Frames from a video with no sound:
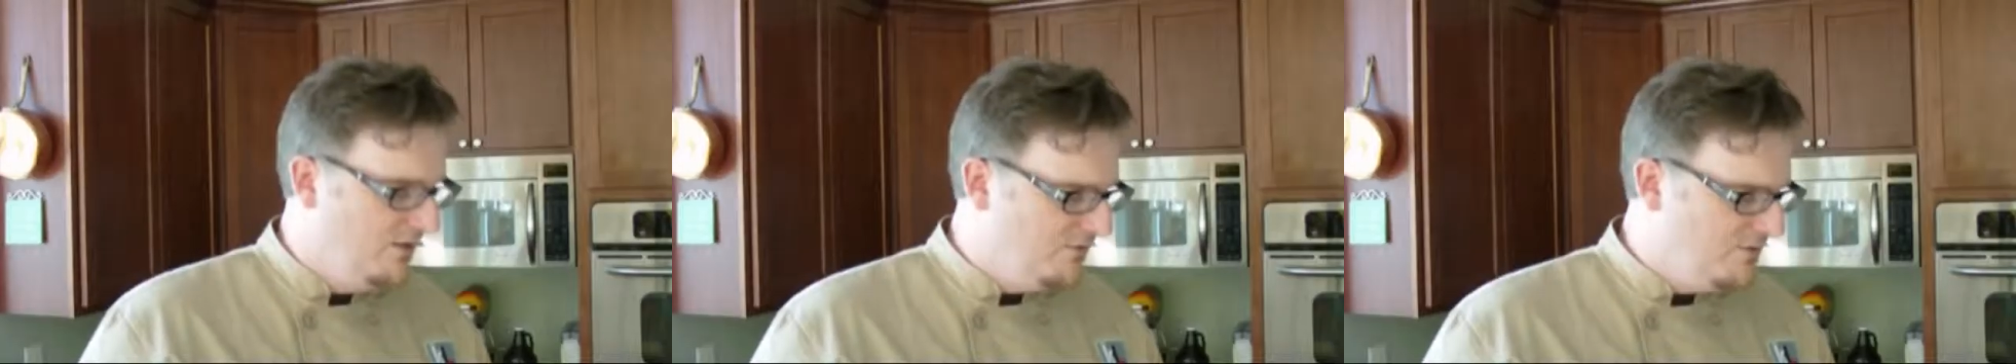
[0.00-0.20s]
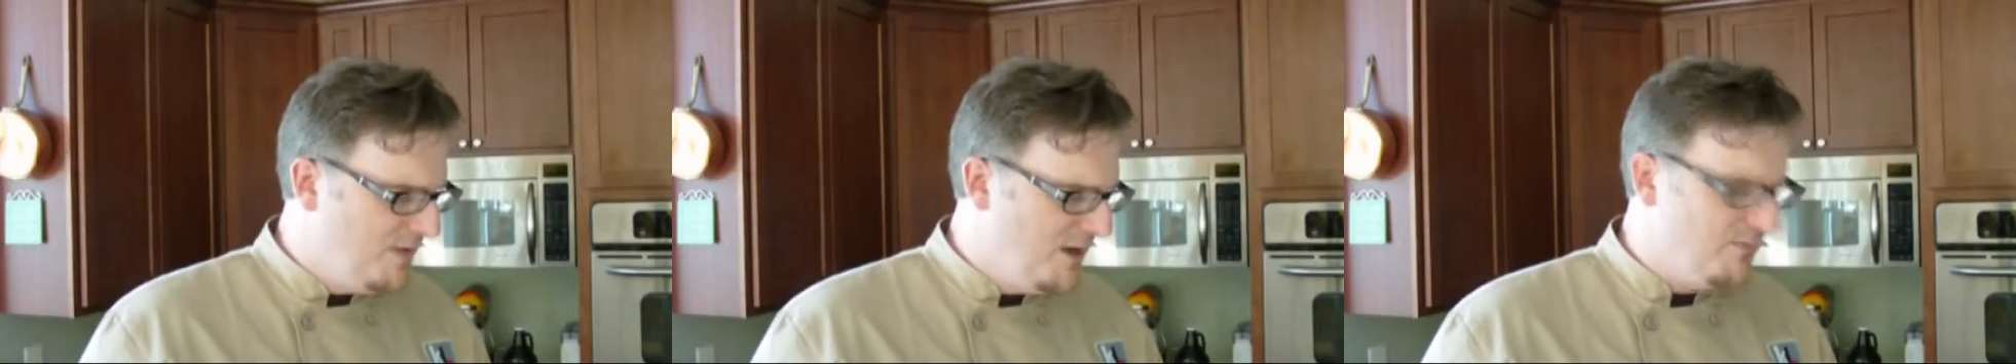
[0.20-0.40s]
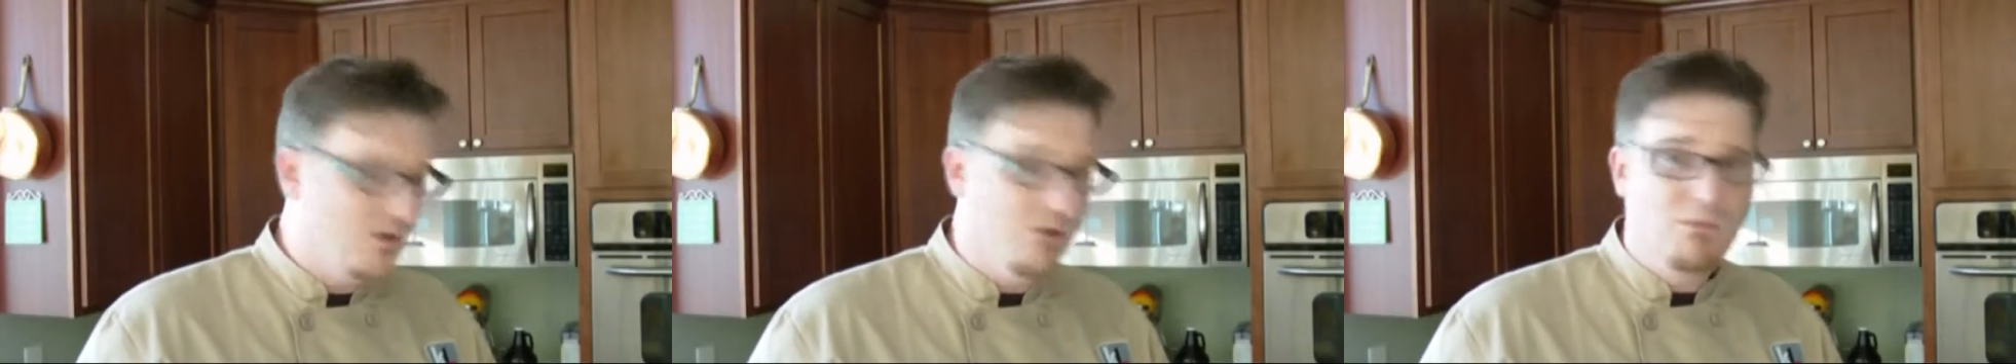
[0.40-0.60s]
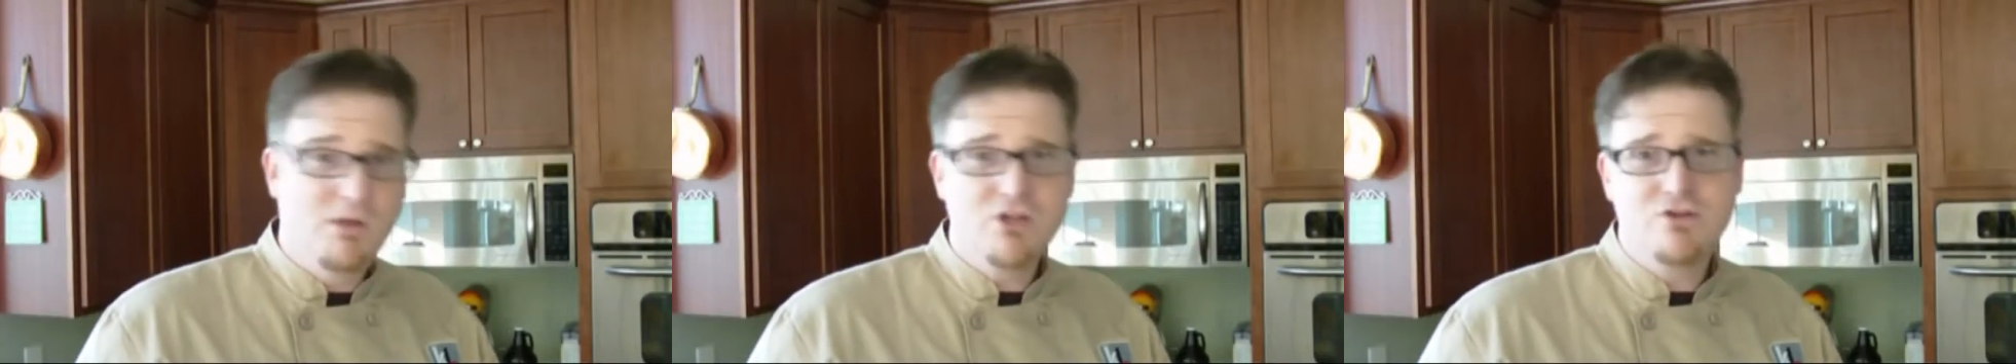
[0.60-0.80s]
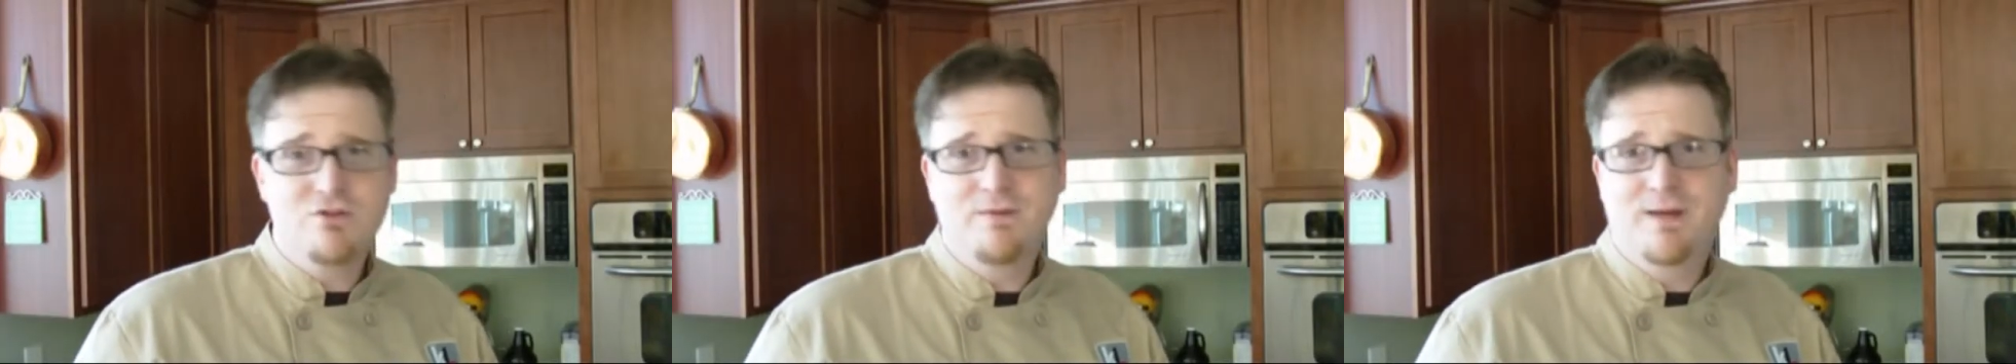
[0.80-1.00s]
Remember, a
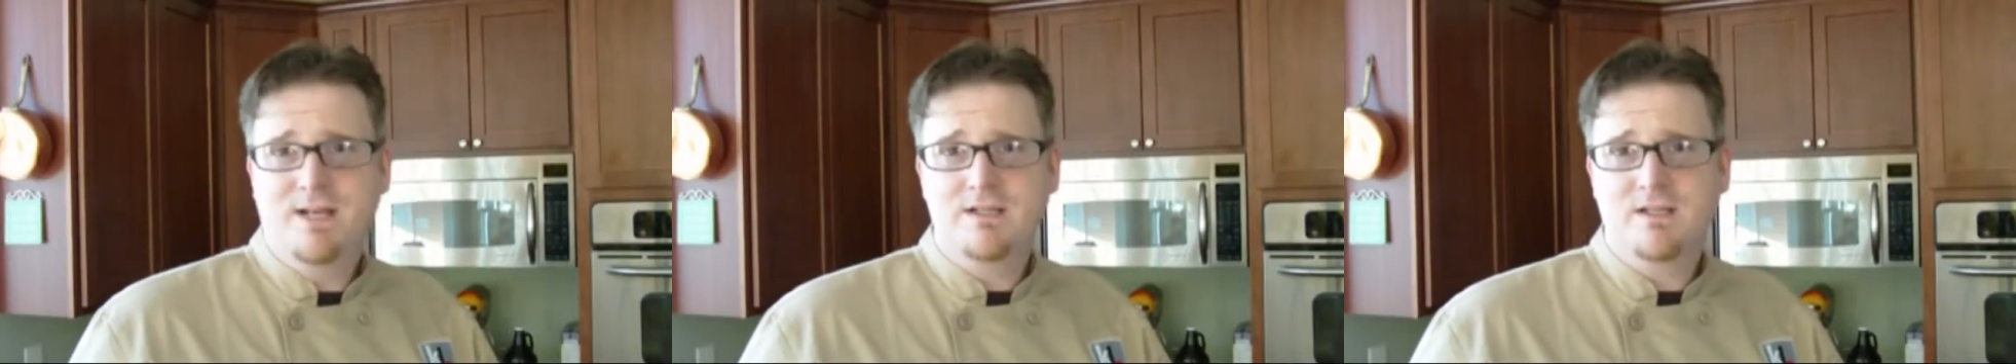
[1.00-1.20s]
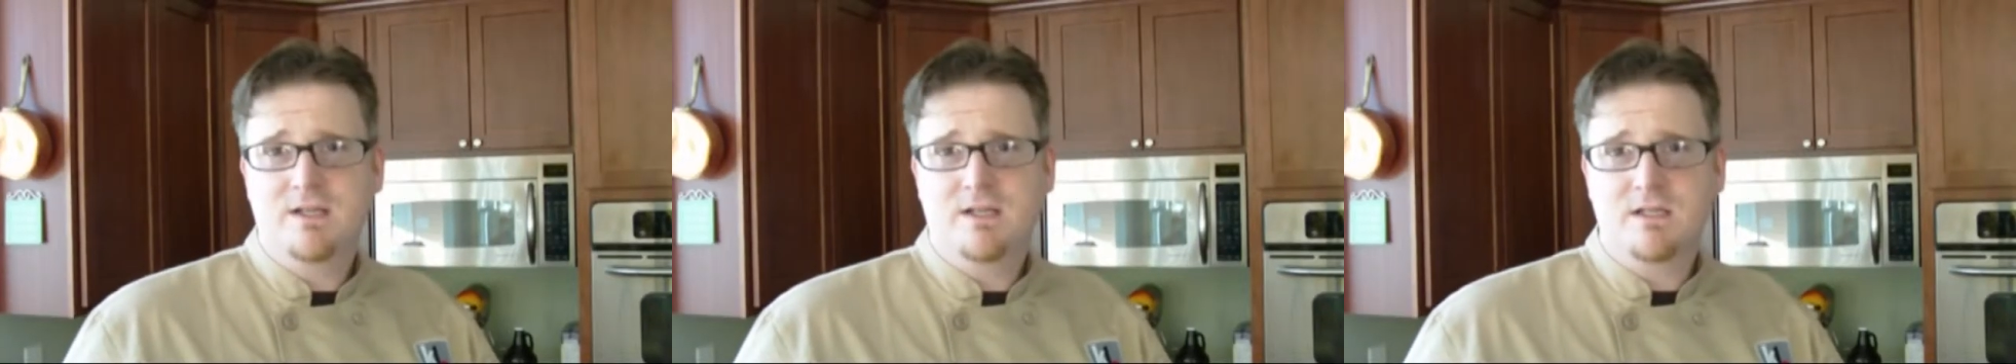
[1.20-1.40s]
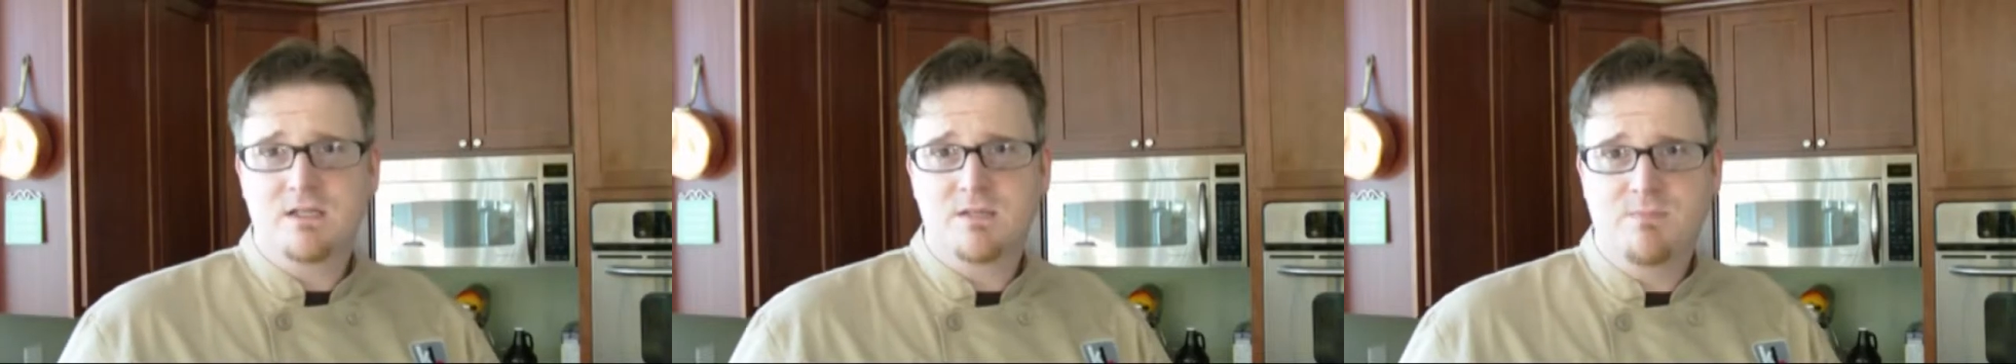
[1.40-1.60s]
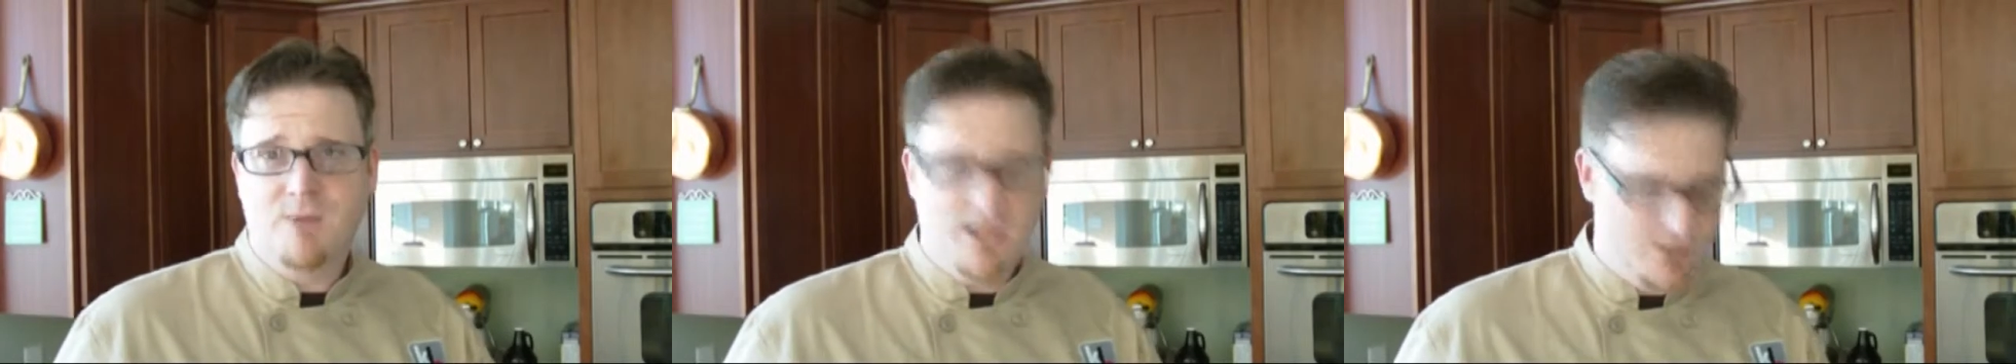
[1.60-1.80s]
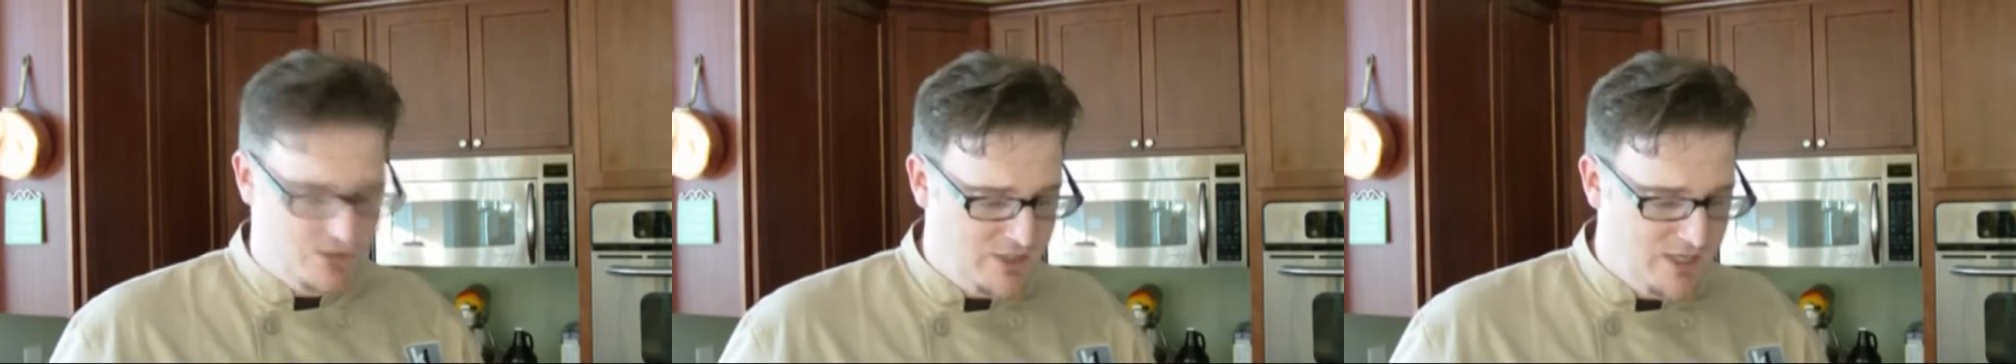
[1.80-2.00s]
mushroom acts like a
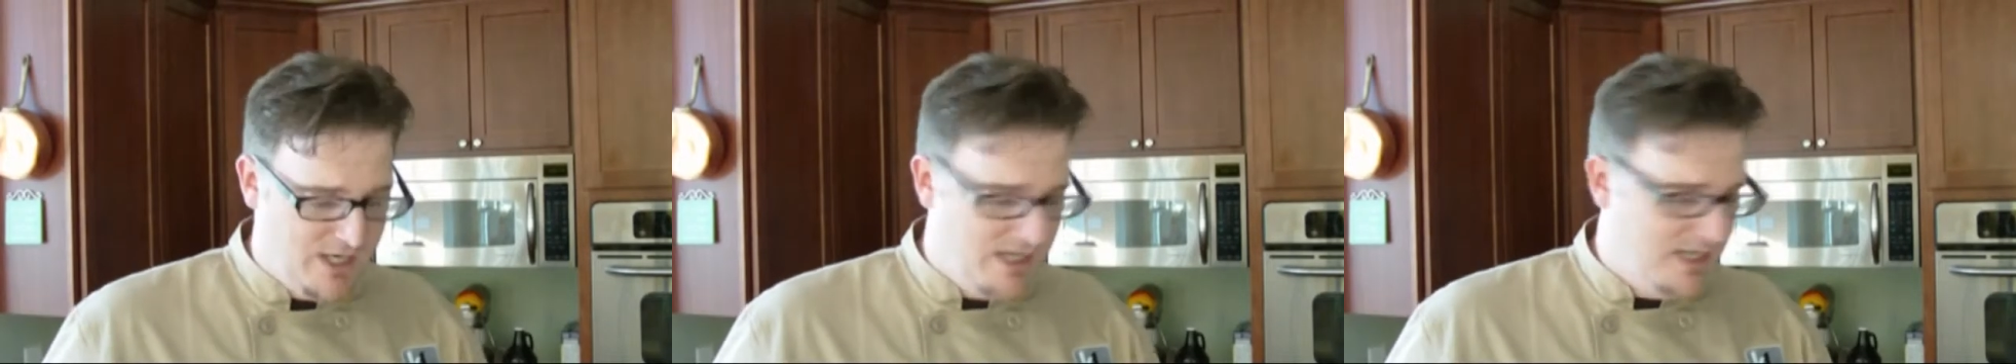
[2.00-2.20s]
sponge,